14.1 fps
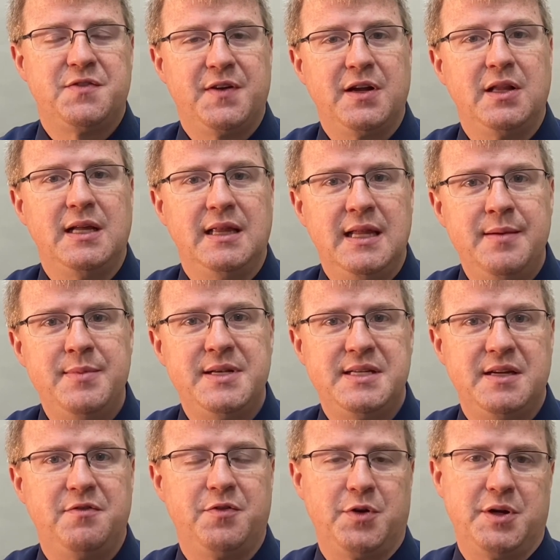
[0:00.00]
fairly
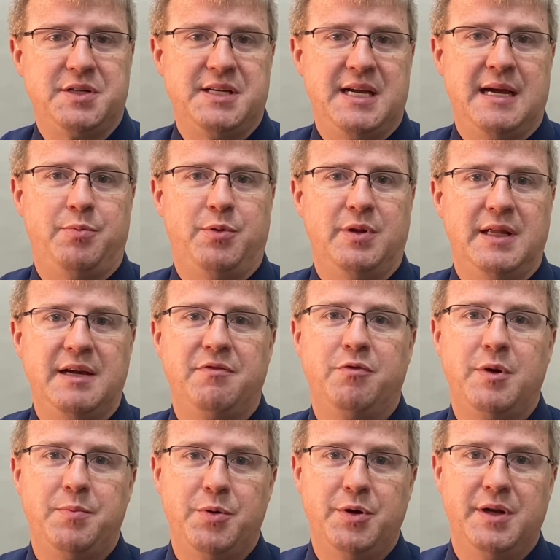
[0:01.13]
limited, for example, if
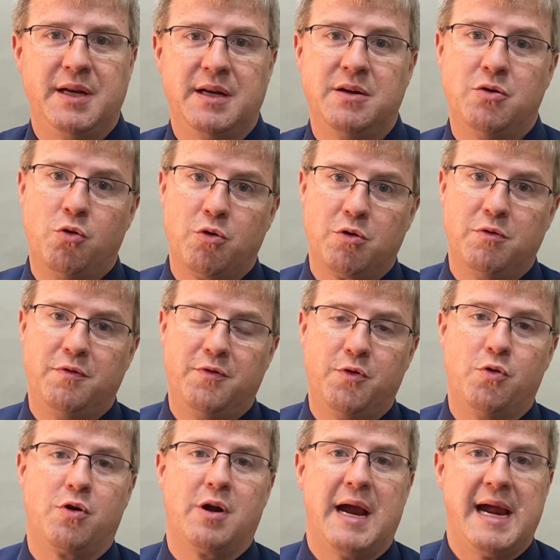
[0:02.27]
we put in an order
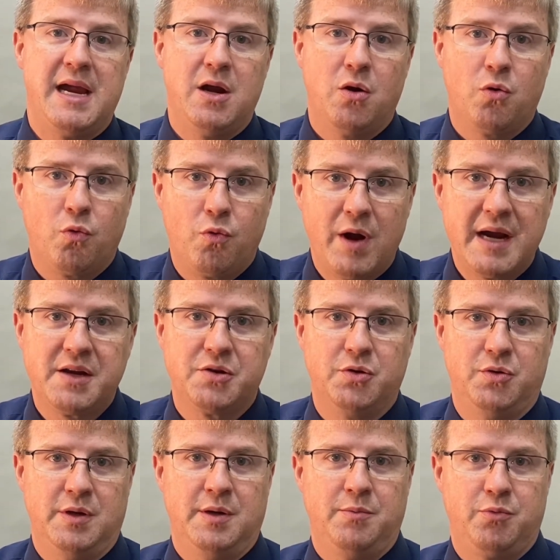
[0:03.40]
for a
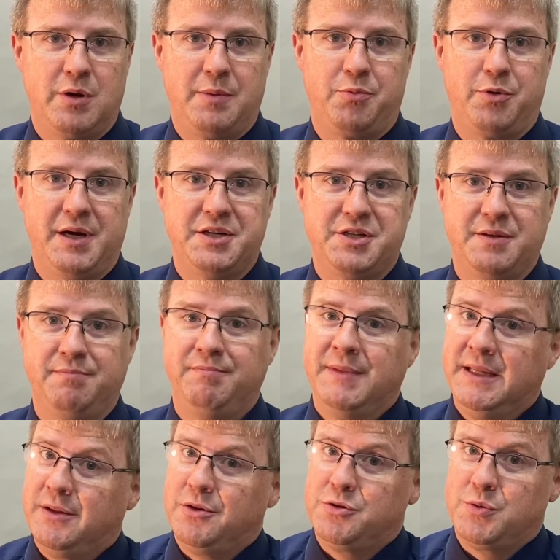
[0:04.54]
rectal preparation.
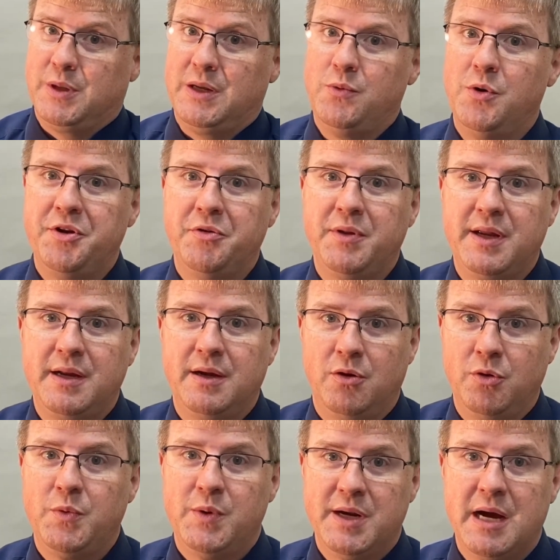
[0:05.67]
There's really only
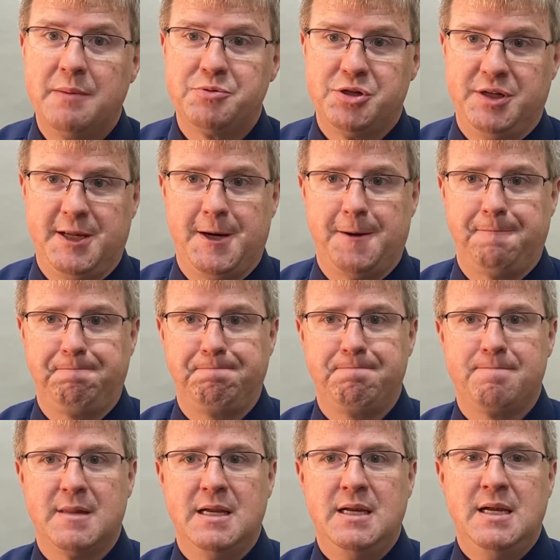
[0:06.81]
one option there.
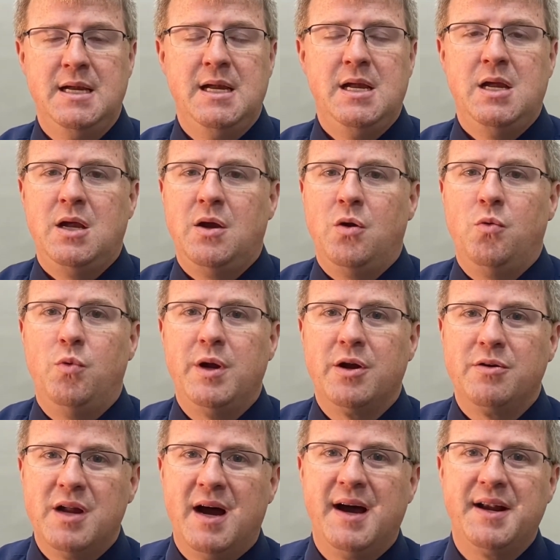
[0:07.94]
We are
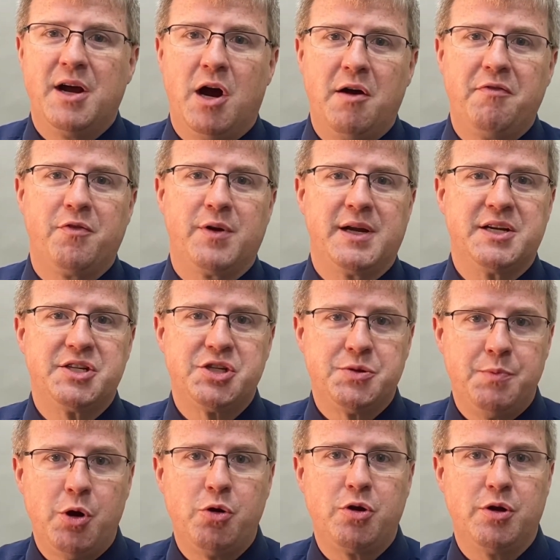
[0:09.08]
not offering
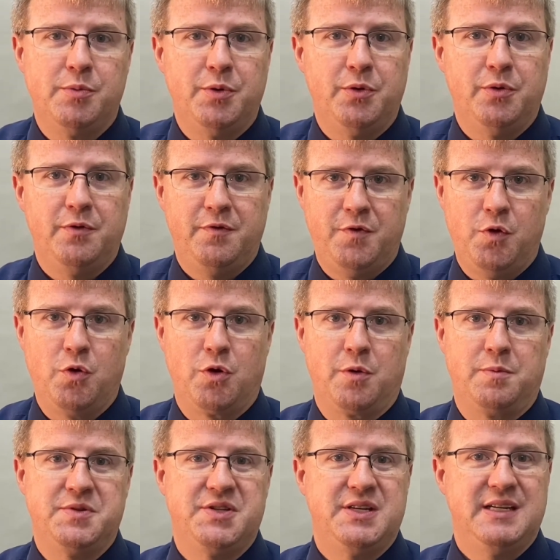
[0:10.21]
smokable
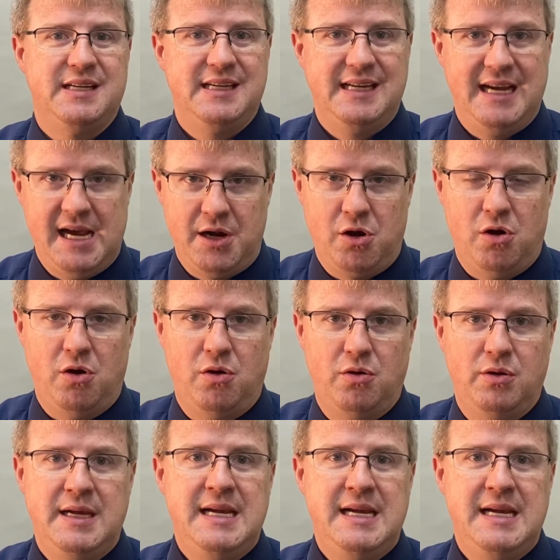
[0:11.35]
forms at all.